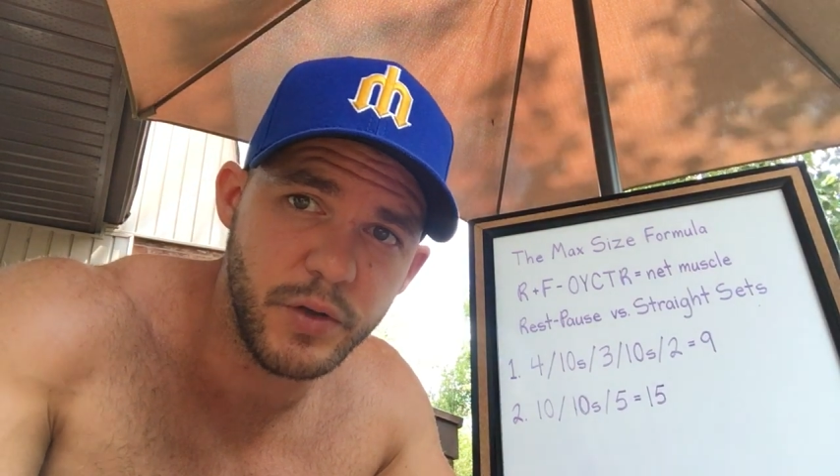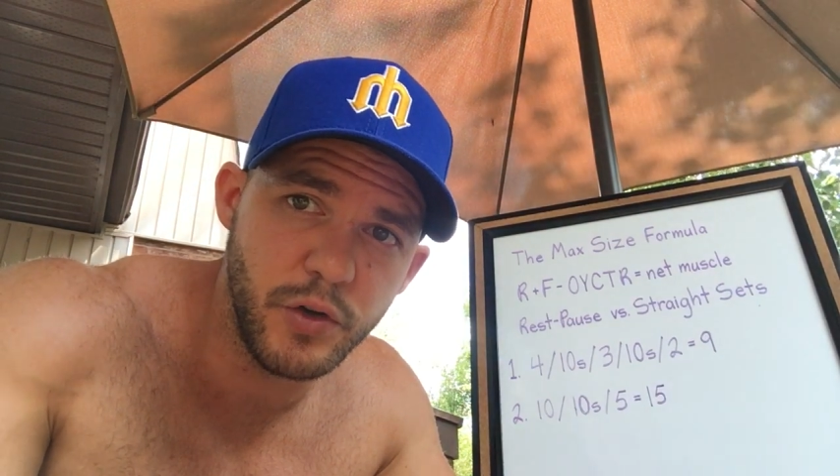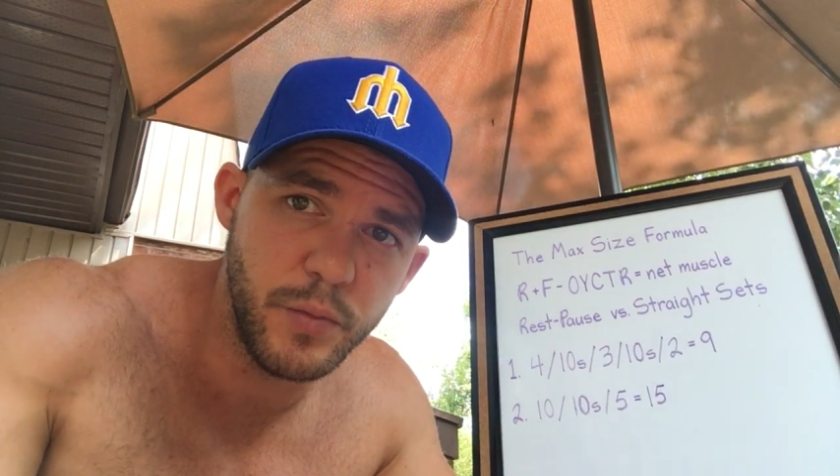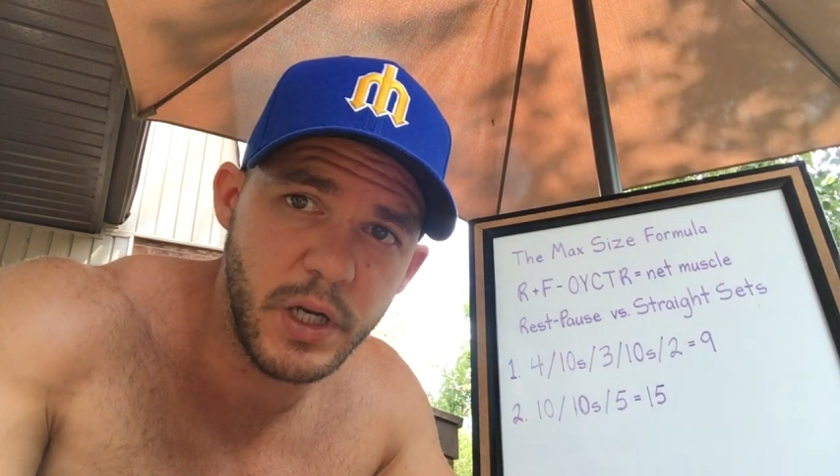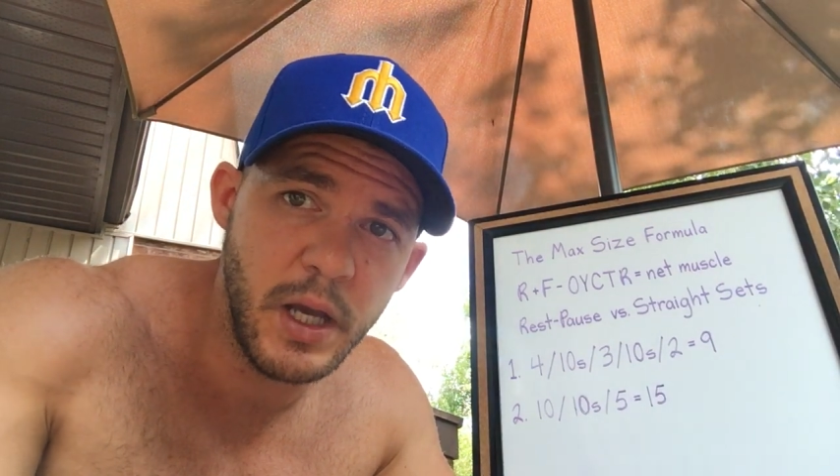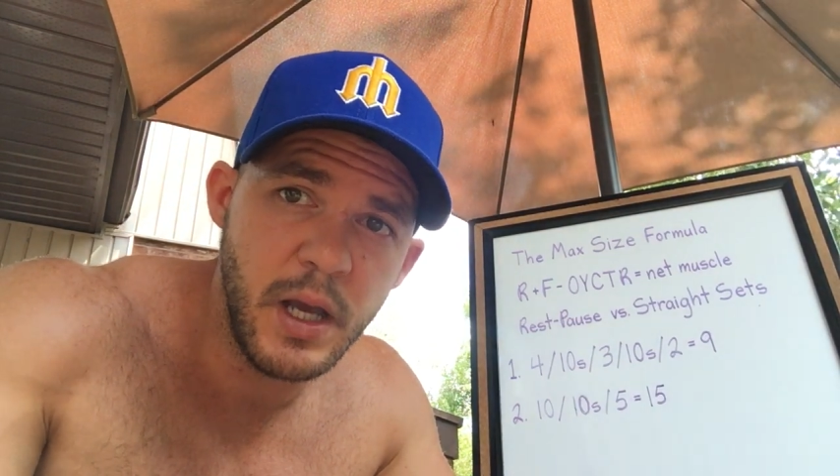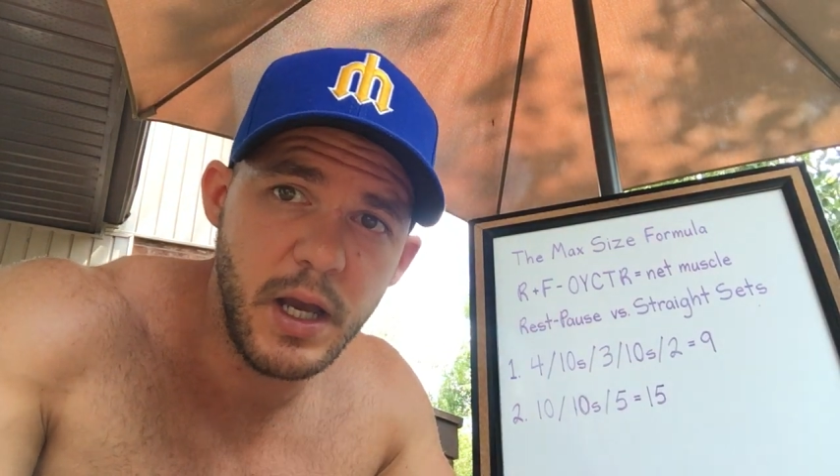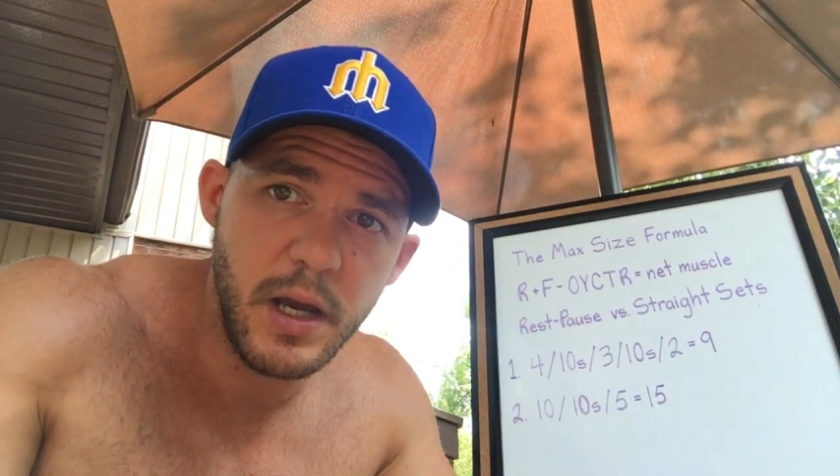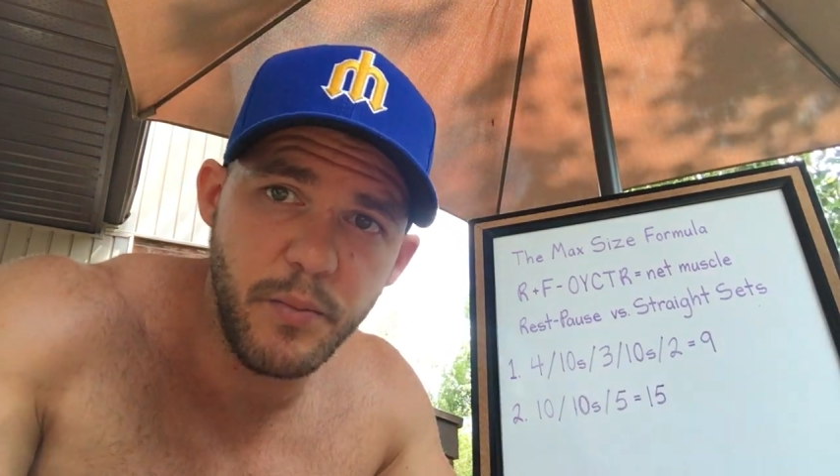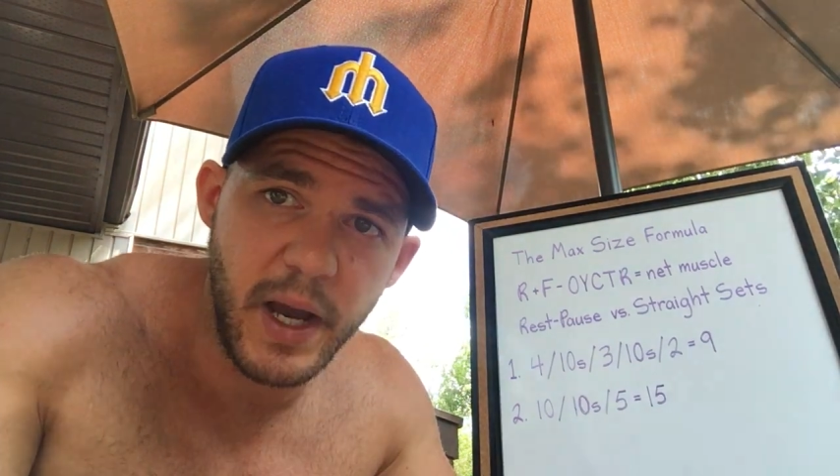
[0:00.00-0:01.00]
recruitment
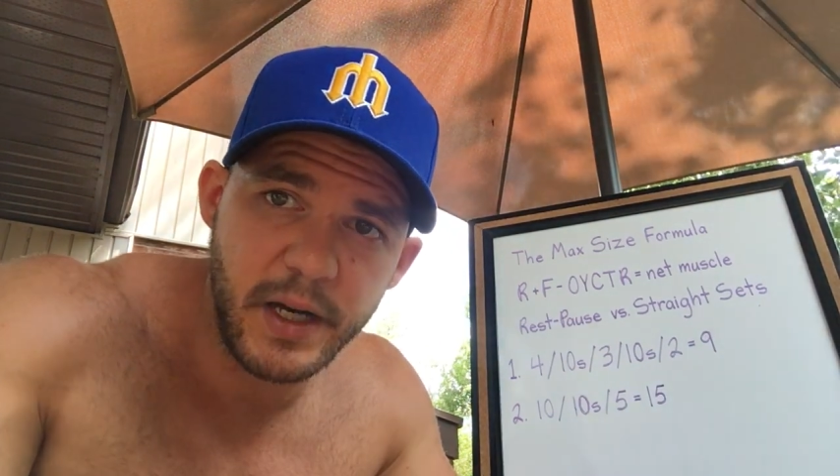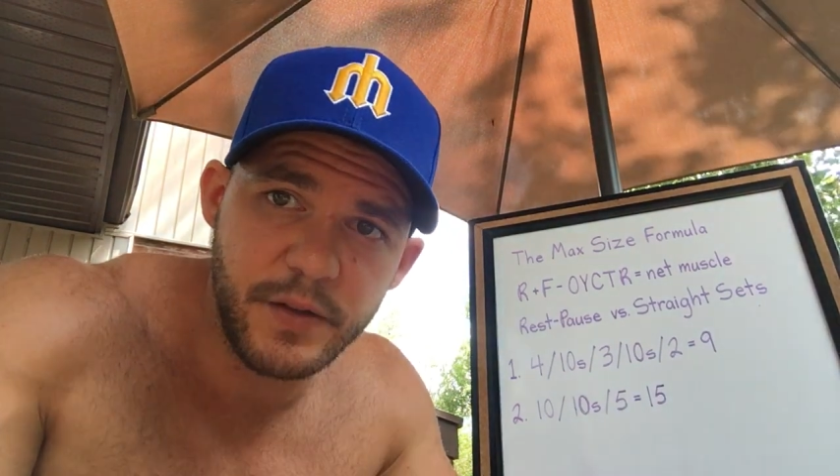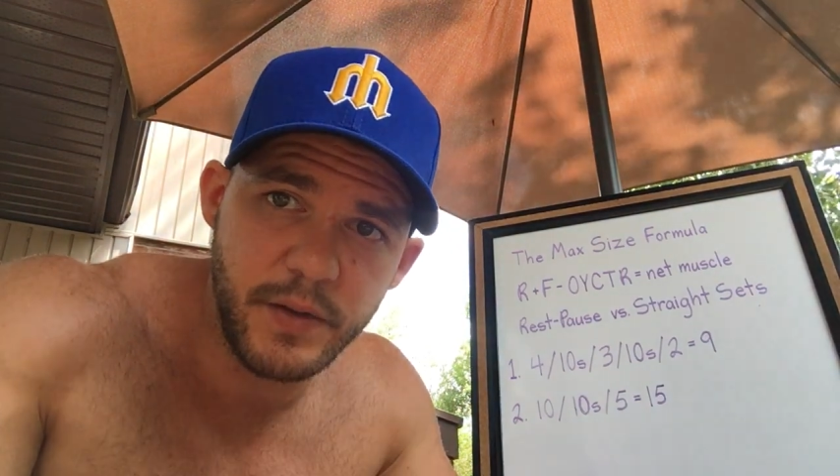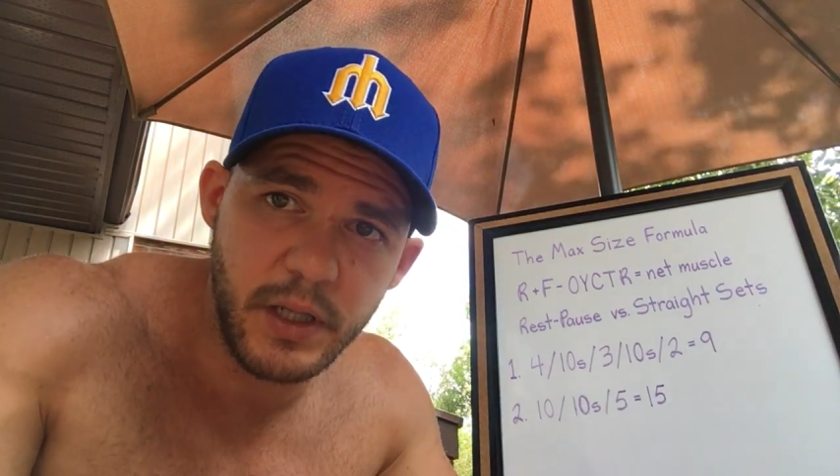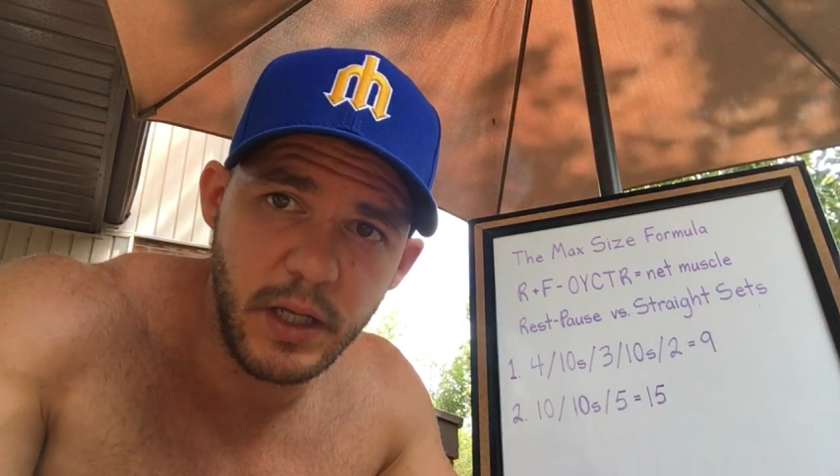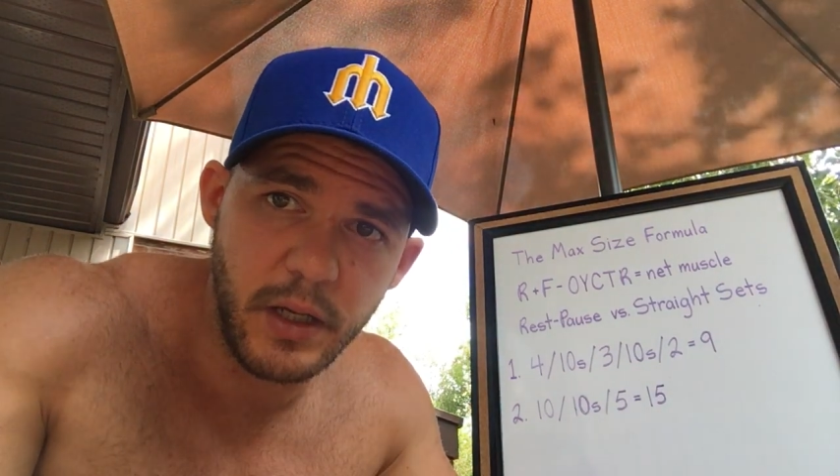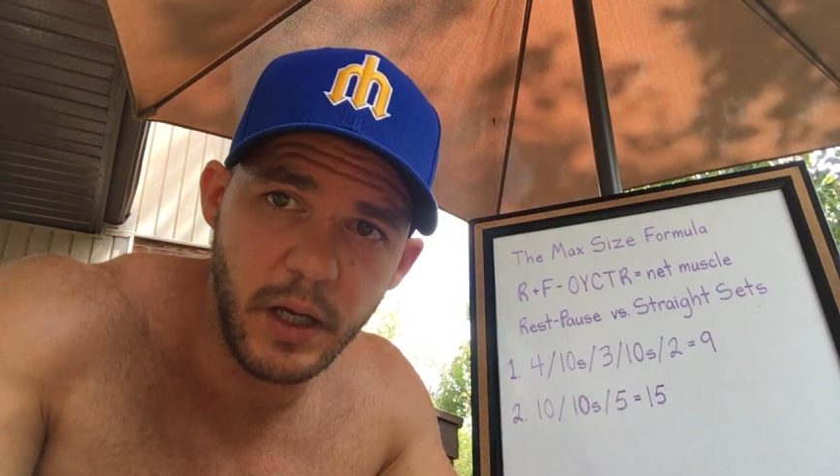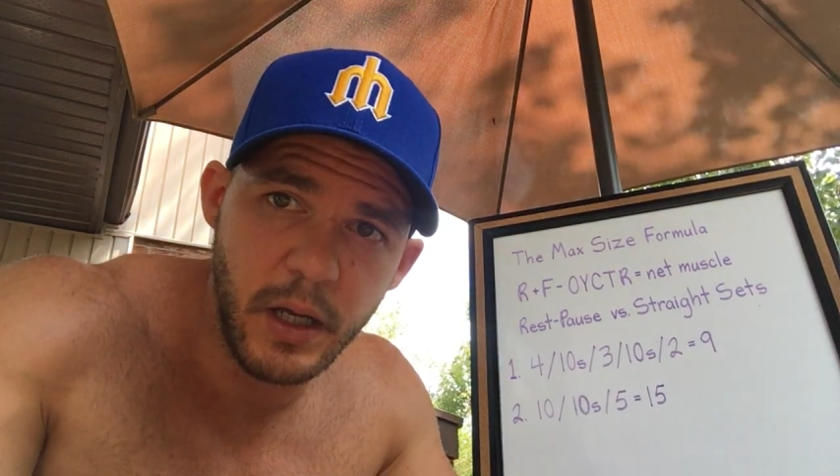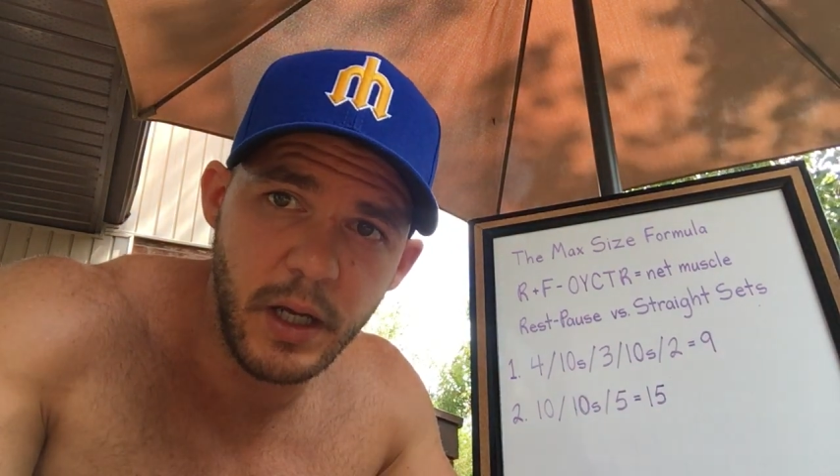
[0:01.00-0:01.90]
and max fatigue.